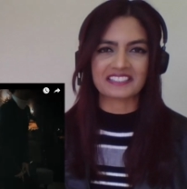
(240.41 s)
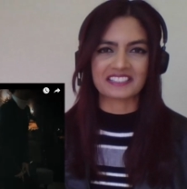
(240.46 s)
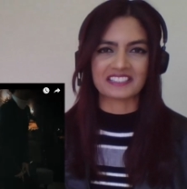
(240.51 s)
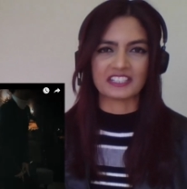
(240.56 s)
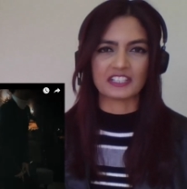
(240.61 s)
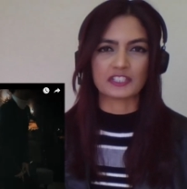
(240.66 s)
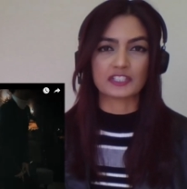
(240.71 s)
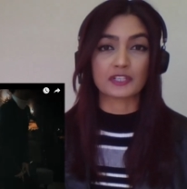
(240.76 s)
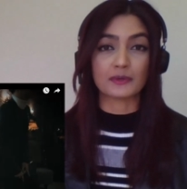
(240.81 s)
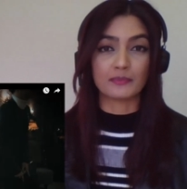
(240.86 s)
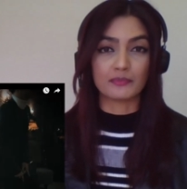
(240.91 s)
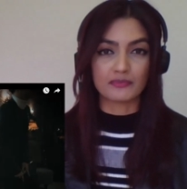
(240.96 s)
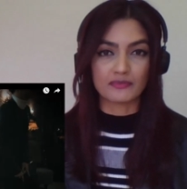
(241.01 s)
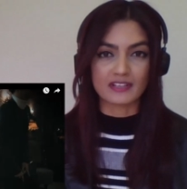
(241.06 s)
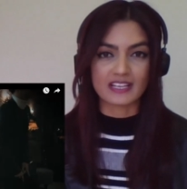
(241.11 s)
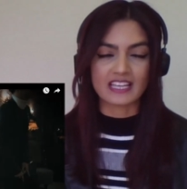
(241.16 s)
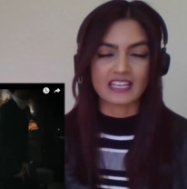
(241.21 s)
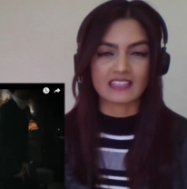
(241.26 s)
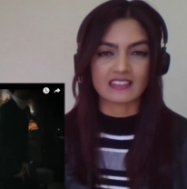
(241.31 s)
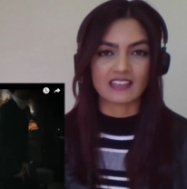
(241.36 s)
as a listener
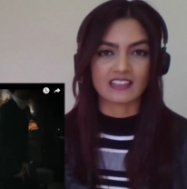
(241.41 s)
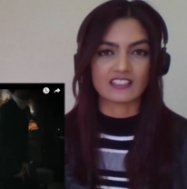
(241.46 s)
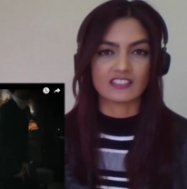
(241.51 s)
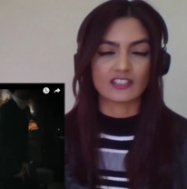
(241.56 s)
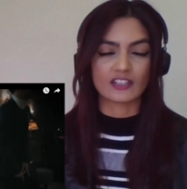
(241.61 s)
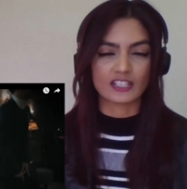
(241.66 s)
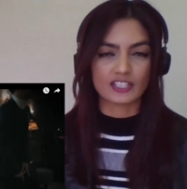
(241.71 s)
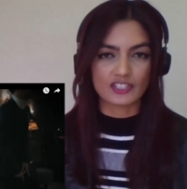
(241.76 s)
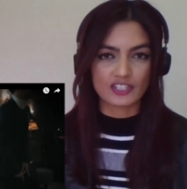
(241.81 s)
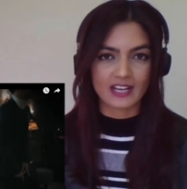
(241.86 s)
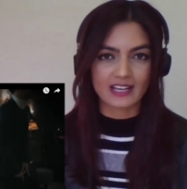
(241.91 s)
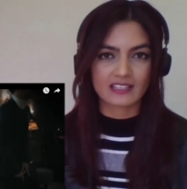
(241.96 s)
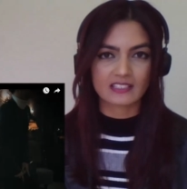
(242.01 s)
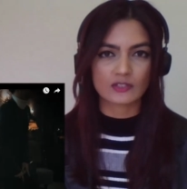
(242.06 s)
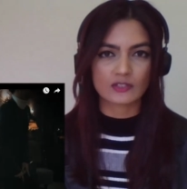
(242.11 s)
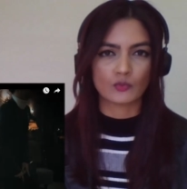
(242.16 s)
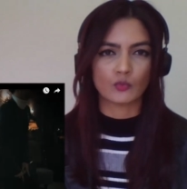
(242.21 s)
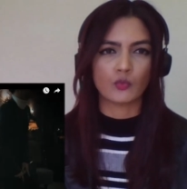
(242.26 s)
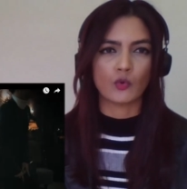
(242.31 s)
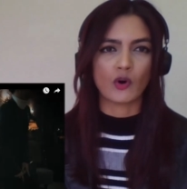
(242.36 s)
to breathe and
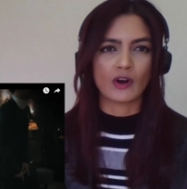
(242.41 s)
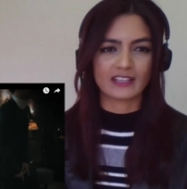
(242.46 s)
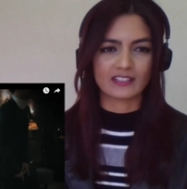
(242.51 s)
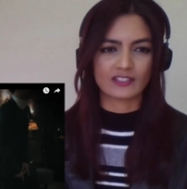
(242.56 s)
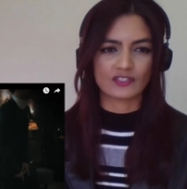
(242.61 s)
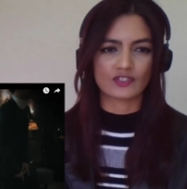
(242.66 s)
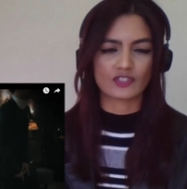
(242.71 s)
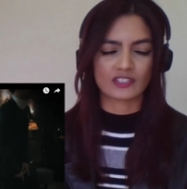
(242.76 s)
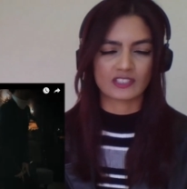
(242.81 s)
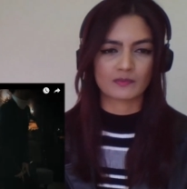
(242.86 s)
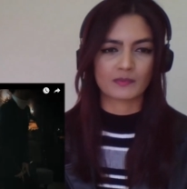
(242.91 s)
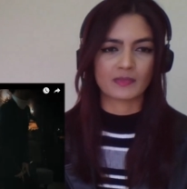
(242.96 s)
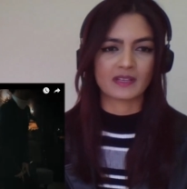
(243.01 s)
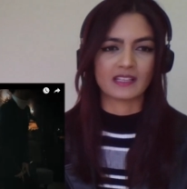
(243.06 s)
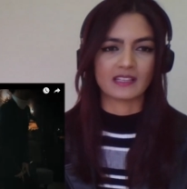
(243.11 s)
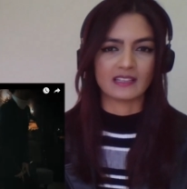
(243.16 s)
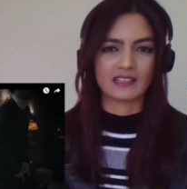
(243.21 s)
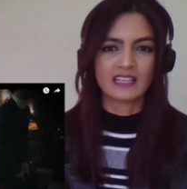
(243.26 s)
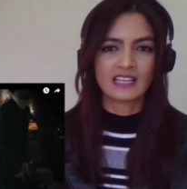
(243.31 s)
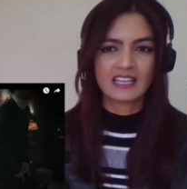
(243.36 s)
digest what has
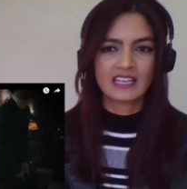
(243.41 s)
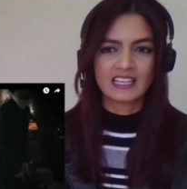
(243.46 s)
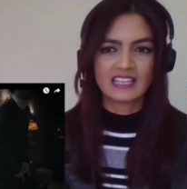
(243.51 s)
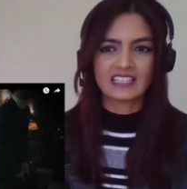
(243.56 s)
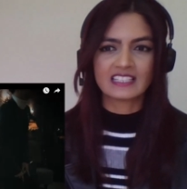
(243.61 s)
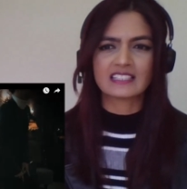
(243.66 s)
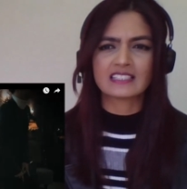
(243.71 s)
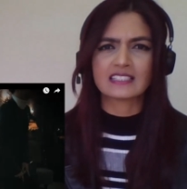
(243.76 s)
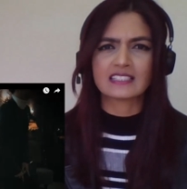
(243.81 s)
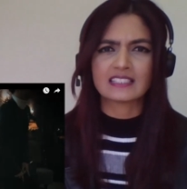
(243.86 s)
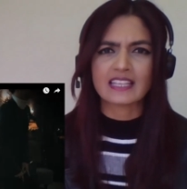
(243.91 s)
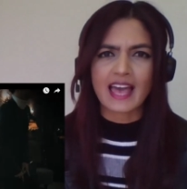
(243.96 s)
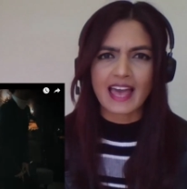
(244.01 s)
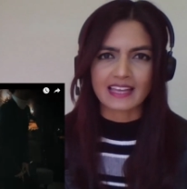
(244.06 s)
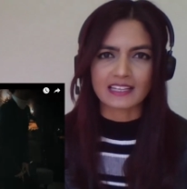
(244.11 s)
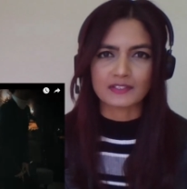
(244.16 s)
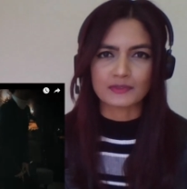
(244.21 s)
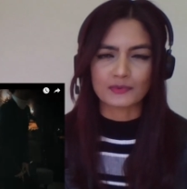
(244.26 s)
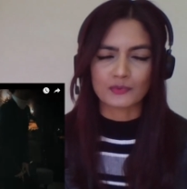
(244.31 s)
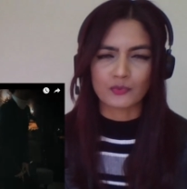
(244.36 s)
just been
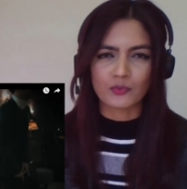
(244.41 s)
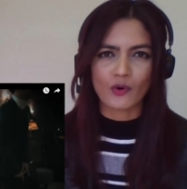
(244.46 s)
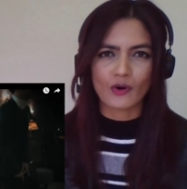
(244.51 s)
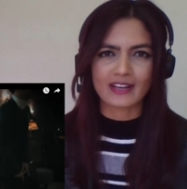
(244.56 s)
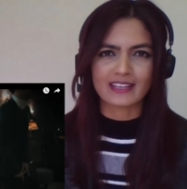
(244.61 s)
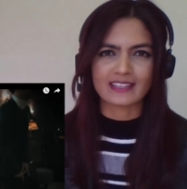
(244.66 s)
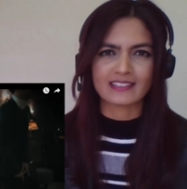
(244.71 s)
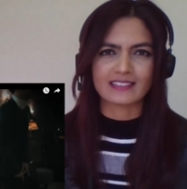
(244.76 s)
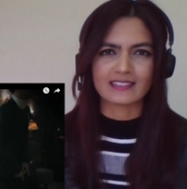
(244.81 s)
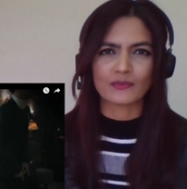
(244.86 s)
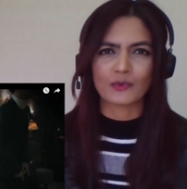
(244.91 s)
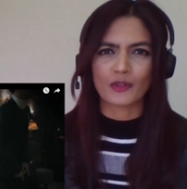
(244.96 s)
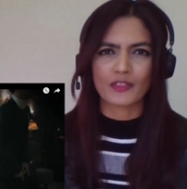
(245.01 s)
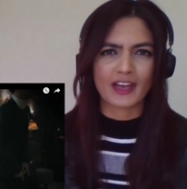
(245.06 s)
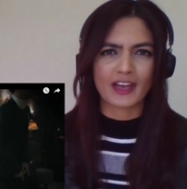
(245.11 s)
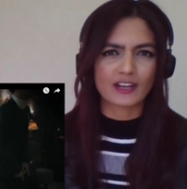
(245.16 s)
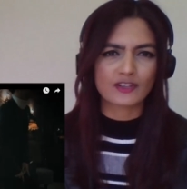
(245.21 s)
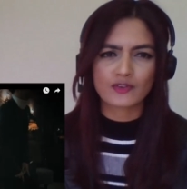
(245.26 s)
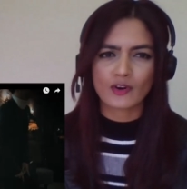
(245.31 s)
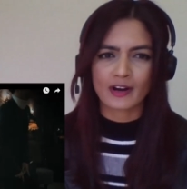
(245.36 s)
said, what
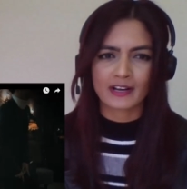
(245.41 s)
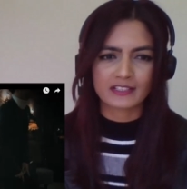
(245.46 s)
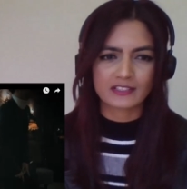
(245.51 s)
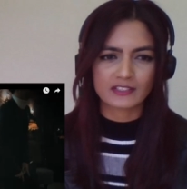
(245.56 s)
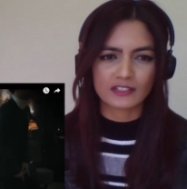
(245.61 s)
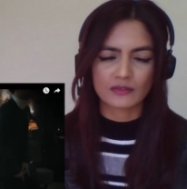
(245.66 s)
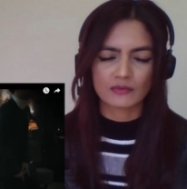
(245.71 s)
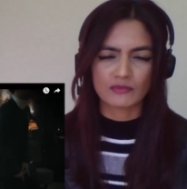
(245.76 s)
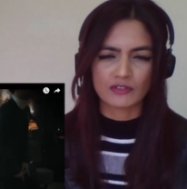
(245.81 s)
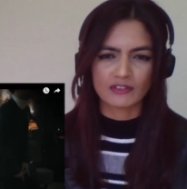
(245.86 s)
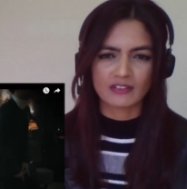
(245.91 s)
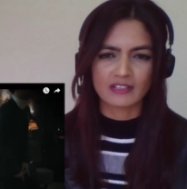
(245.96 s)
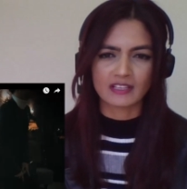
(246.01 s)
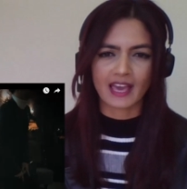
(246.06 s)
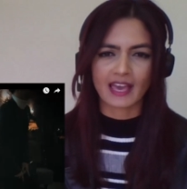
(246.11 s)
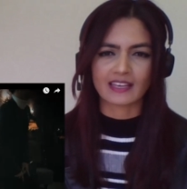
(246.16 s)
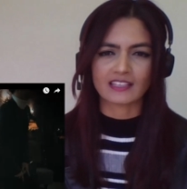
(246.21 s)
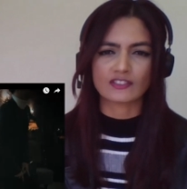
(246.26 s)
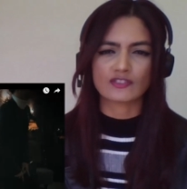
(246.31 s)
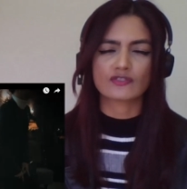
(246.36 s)
they're trying to
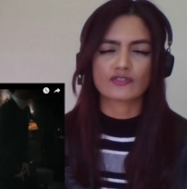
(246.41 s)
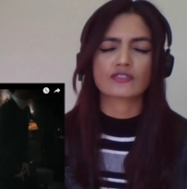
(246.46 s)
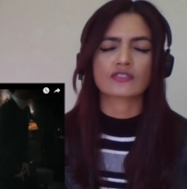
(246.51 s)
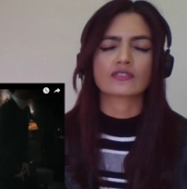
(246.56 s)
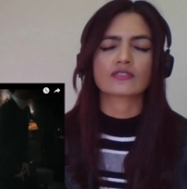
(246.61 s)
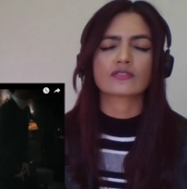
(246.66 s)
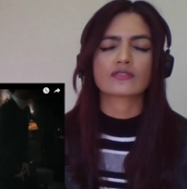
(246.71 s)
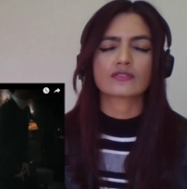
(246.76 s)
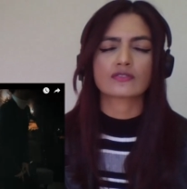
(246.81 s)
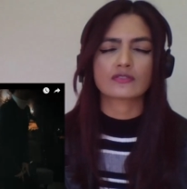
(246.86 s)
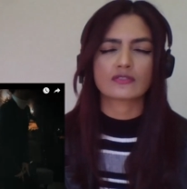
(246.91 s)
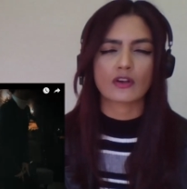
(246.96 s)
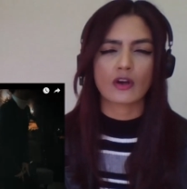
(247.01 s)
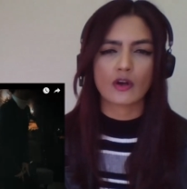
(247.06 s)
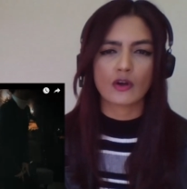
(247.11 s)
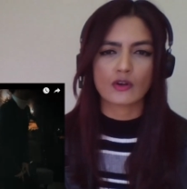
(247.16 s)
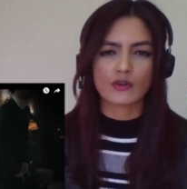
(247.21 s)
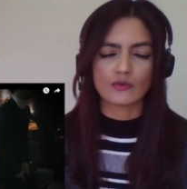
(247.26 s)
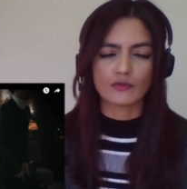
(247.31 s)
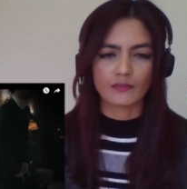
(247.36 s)
communicate. It's
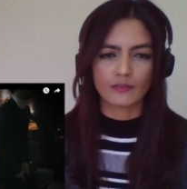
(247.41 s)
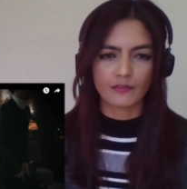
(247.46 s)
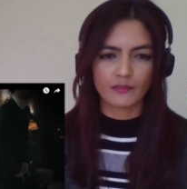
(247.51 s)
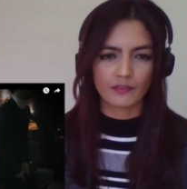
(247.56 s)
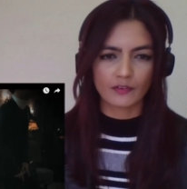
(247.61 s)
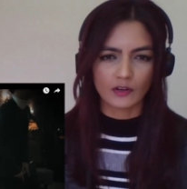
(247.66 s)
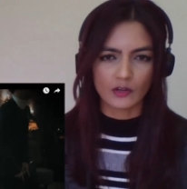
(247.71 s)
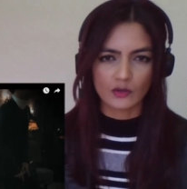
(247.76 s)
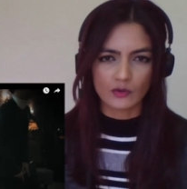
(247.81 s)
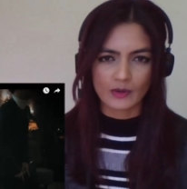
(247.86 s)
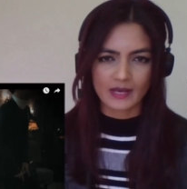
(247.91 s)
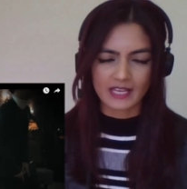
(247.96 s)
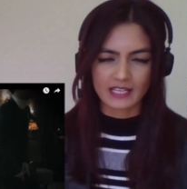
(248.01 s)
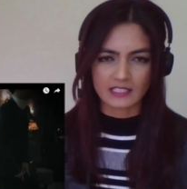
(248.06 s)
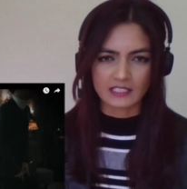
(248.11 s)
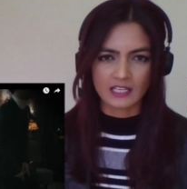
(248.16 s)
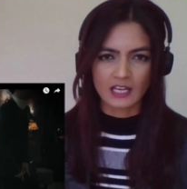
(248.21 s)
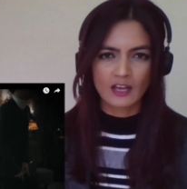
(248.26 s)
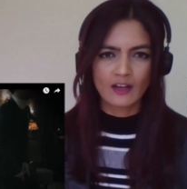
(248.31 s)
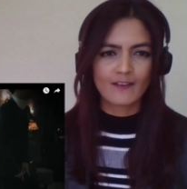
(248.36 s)
just so
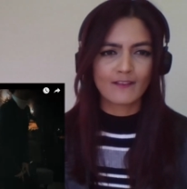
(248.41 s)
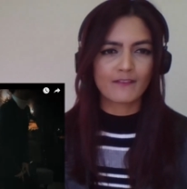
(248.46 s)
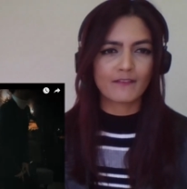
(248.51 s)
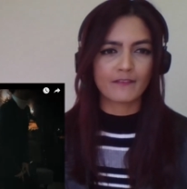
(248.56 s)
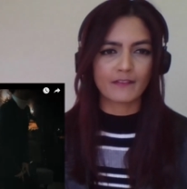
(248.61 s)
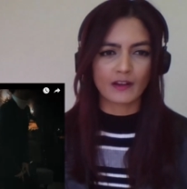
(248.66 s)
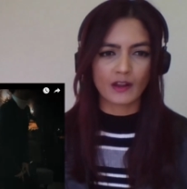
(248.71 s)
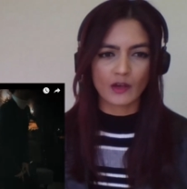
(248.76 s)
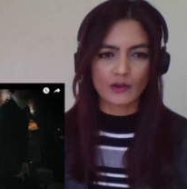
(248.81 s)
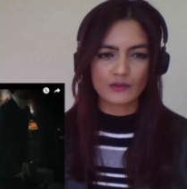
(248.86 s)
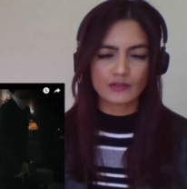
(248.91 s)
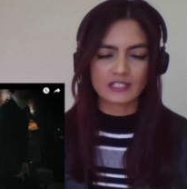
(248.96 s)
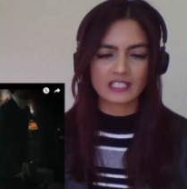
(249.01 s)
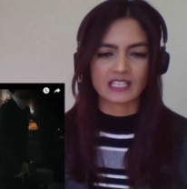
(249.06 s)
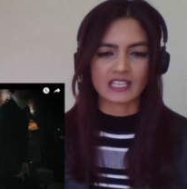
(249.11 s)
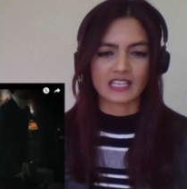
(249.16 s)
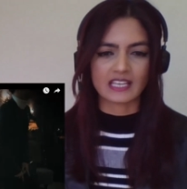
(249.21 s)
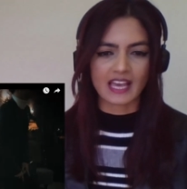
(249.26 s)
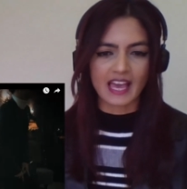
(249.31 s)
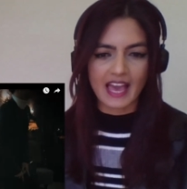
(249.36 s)
fluid,
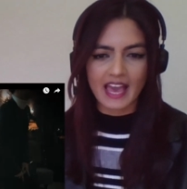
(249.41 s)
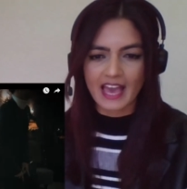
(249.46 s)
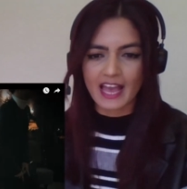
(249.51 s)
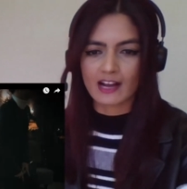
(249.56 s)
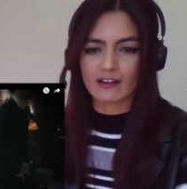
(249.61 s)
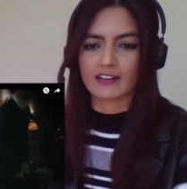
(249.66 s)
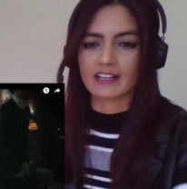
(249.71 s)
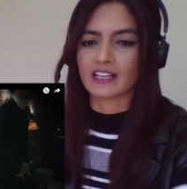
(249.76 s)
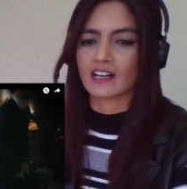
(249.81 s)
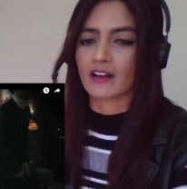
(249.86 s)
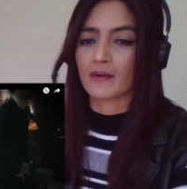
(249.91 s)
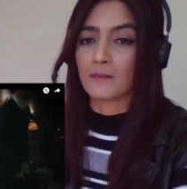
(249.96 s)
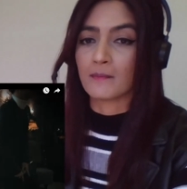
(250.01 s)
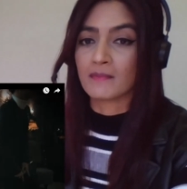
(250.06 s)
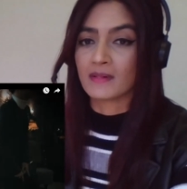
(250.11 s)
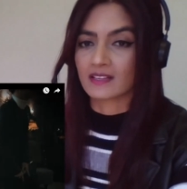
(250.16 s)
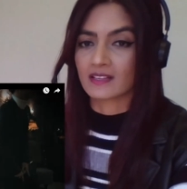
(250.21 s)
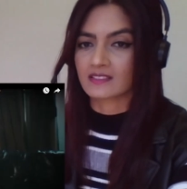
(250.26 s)
floaty, airy.